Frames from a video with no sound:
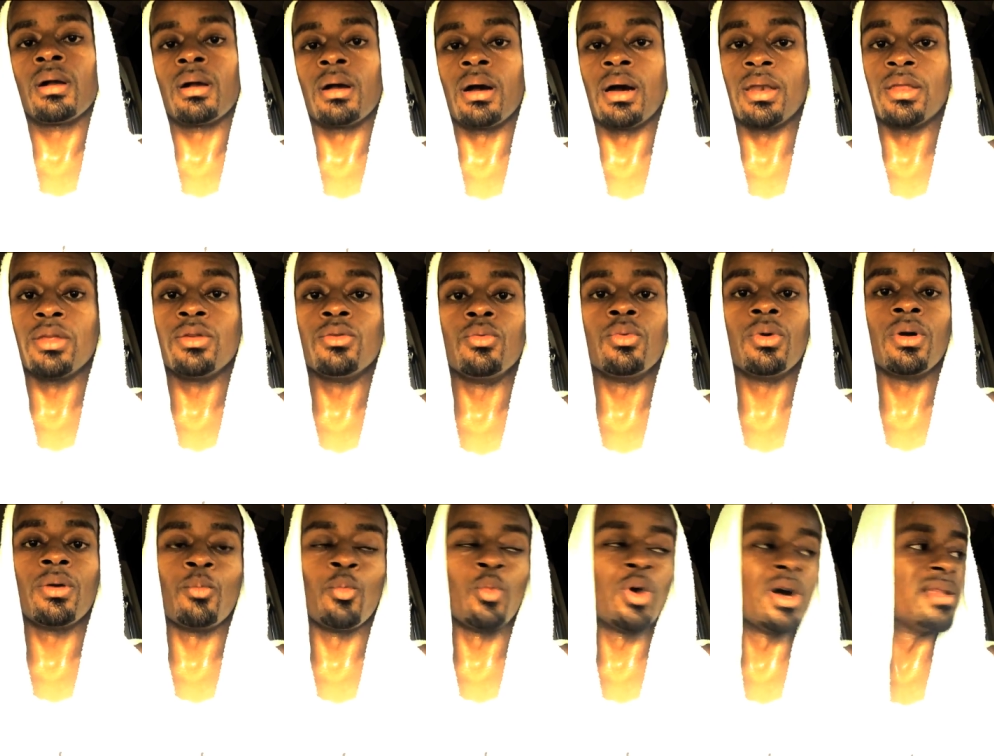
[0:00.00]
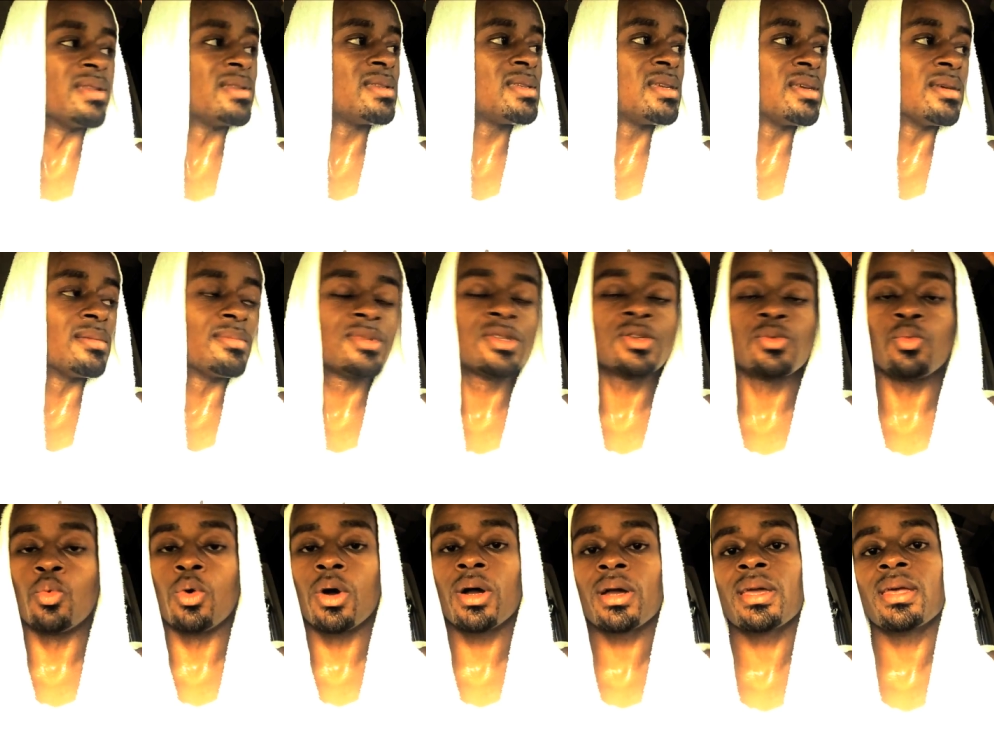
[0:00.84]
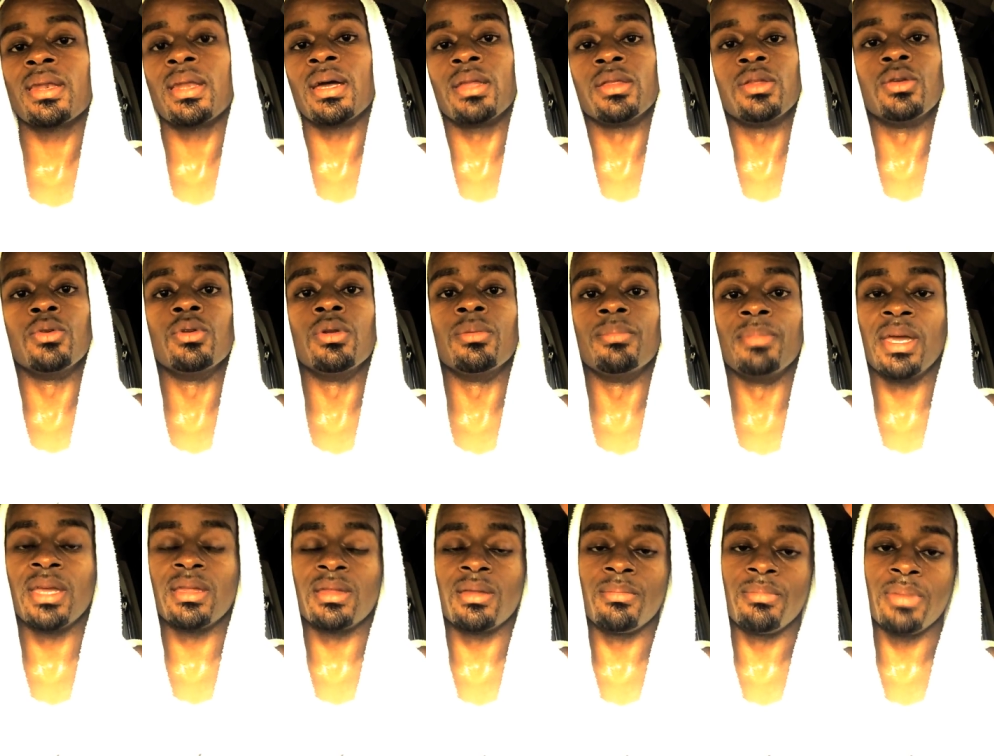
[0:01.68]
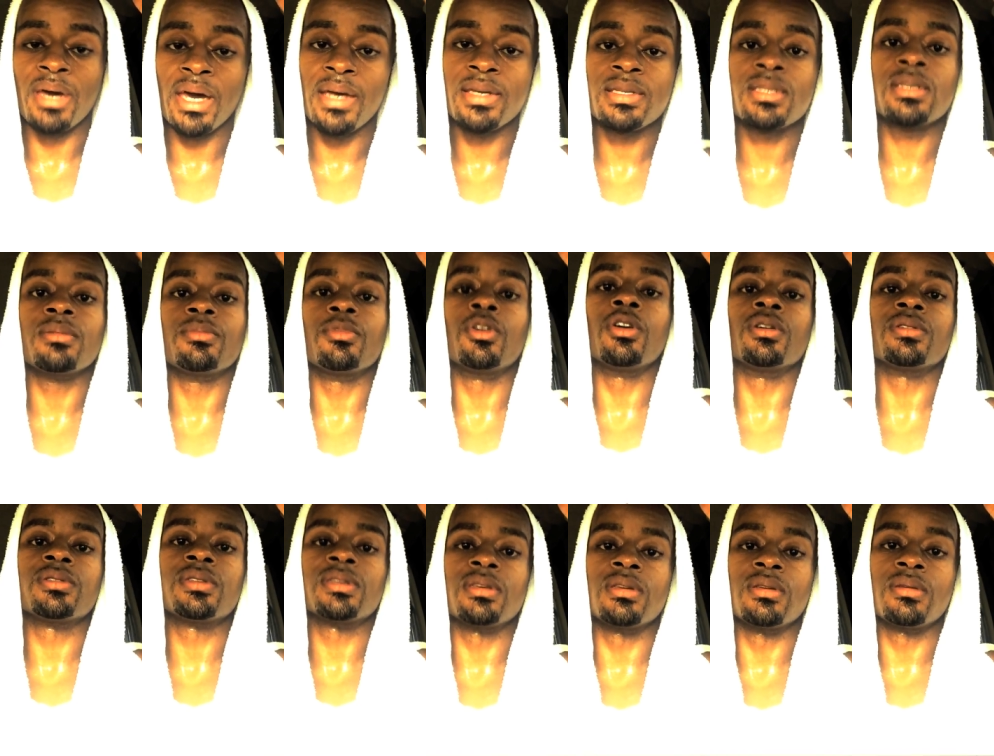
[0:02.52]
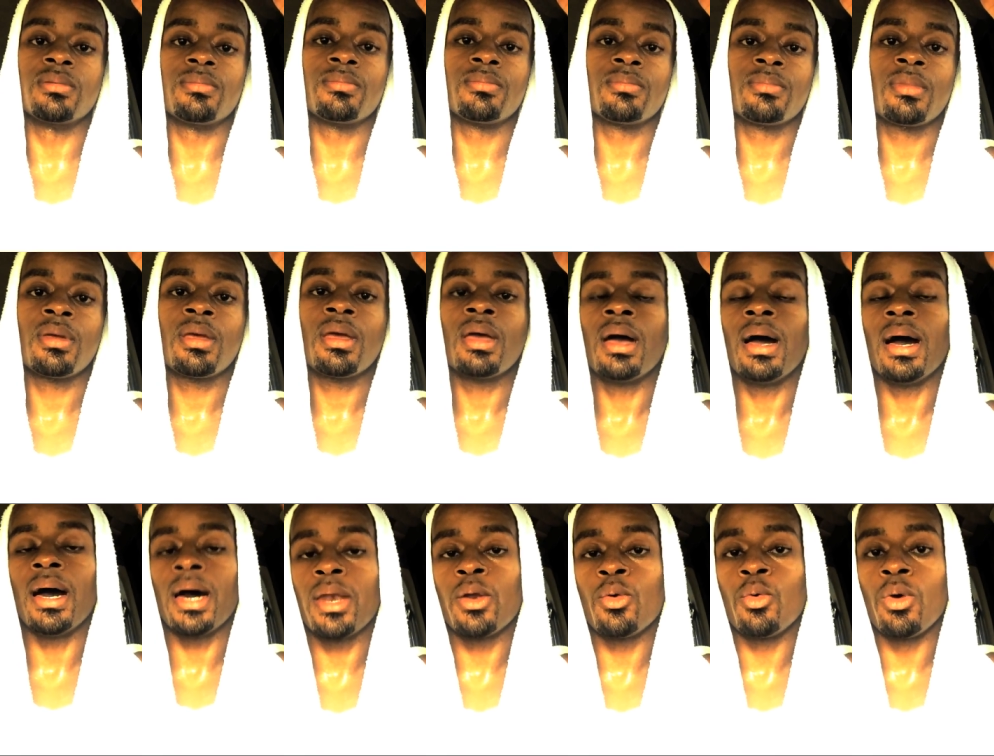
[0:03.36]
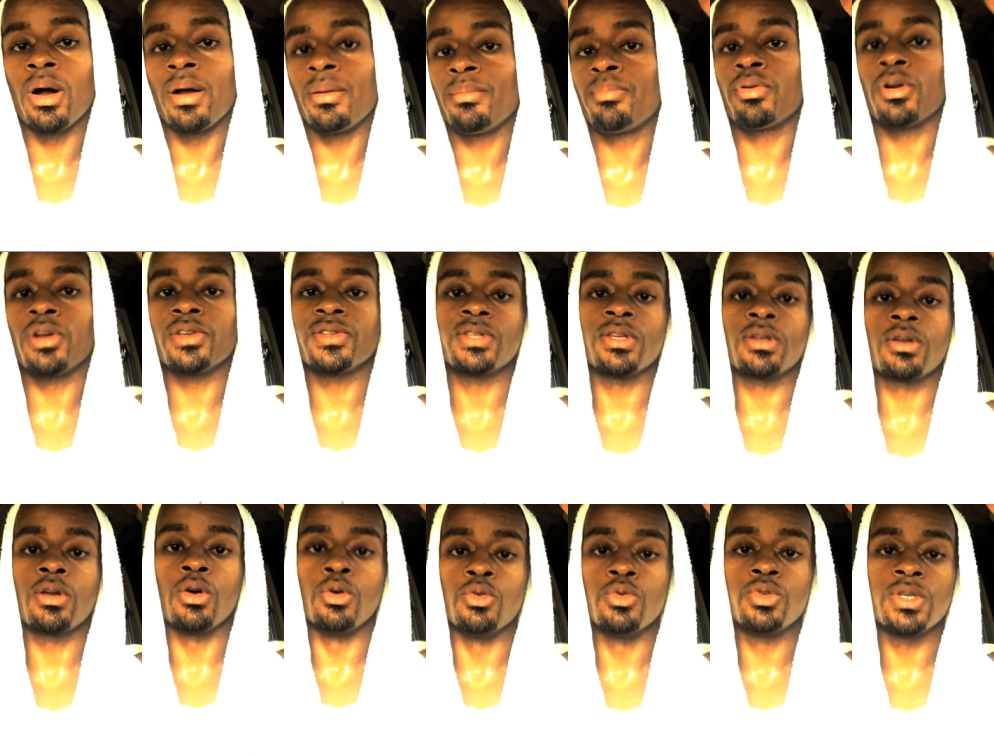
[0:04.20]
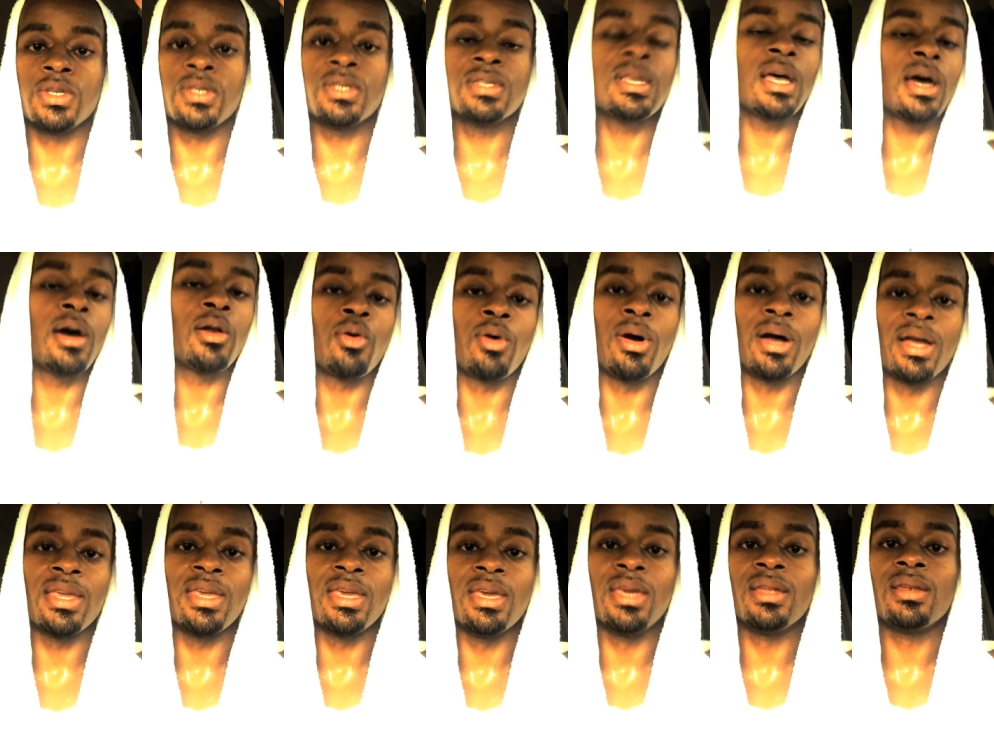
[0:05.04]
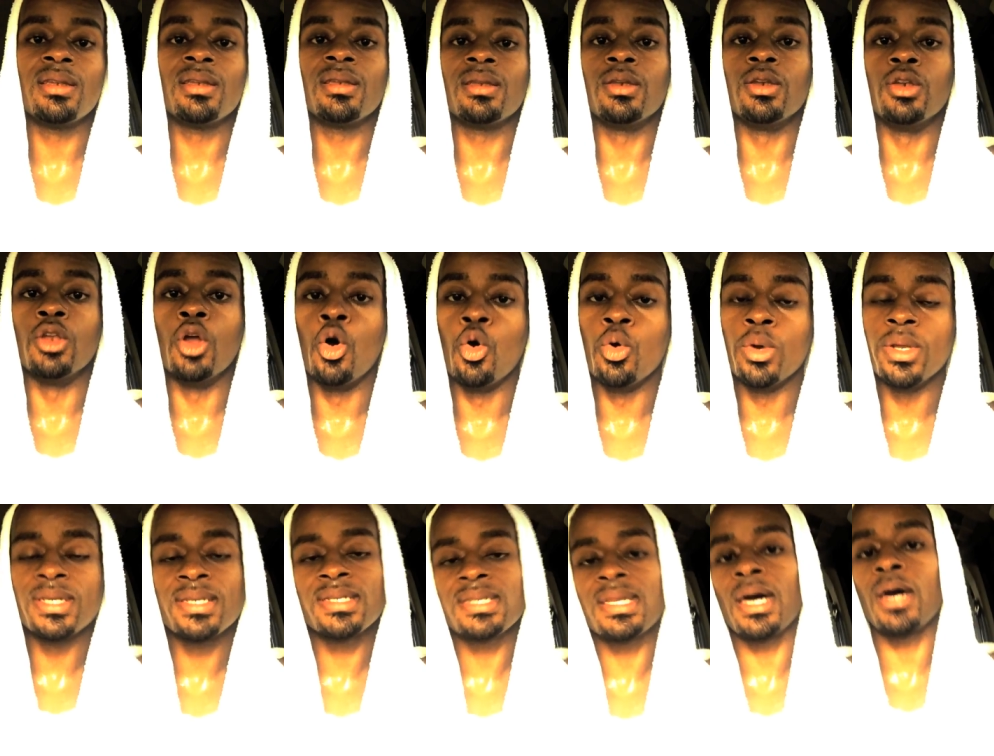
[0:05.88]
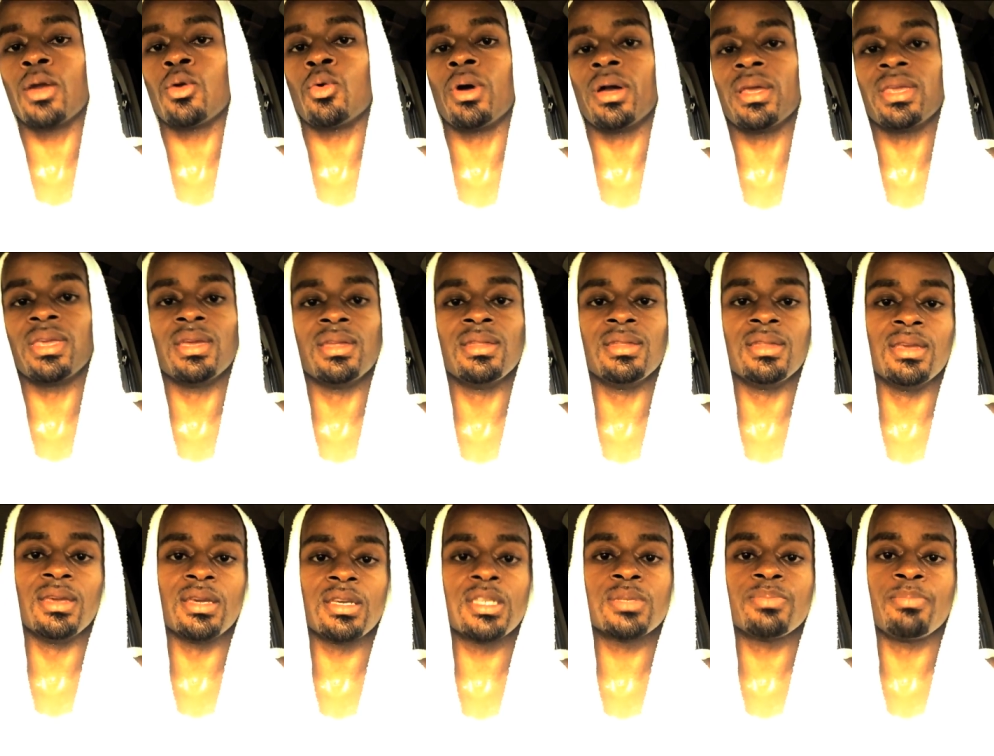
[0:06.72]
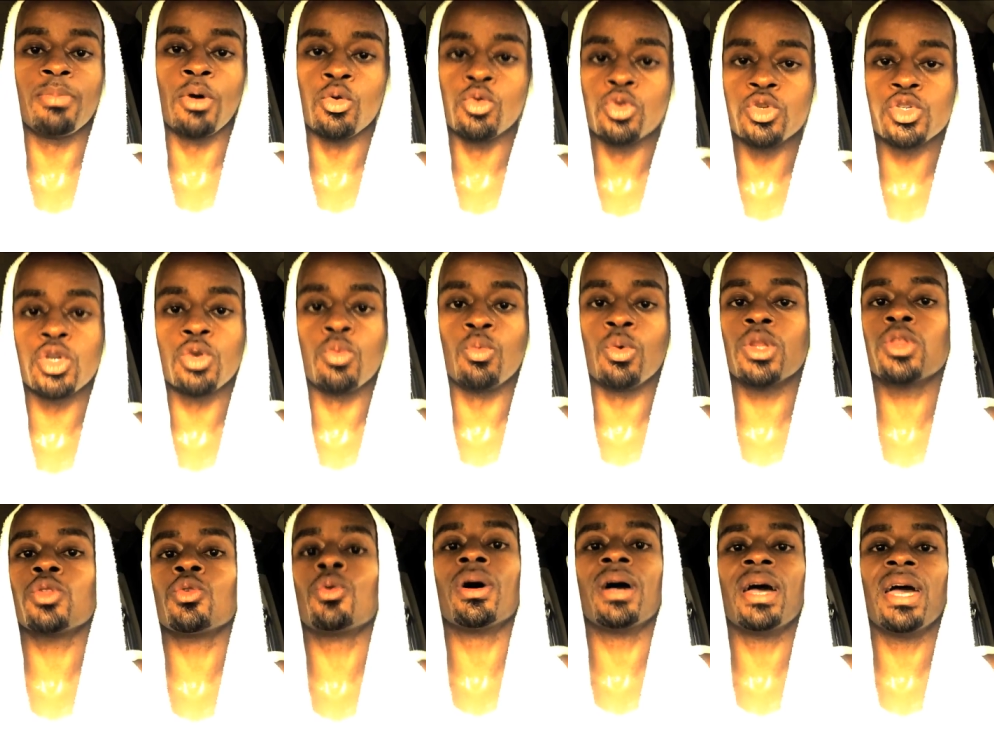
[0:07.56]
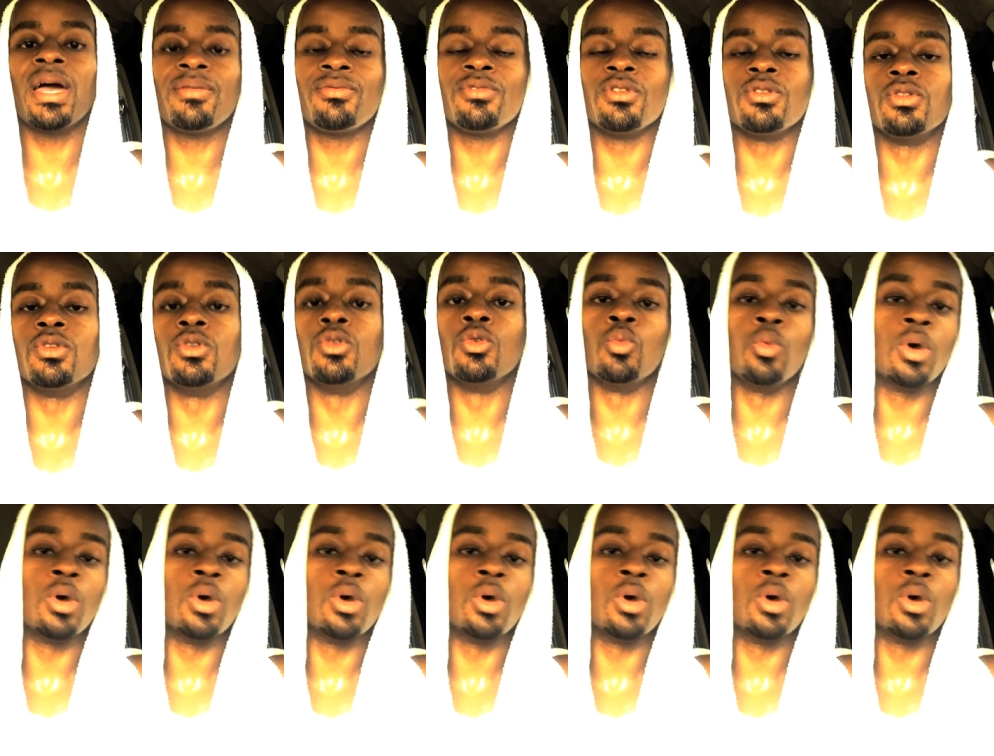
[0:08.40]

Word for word: A lot of you want tips. What can I do to make the basketball team? How do I impress the coaches? How do I get noticed? How do I get the exposure? What do I have to do?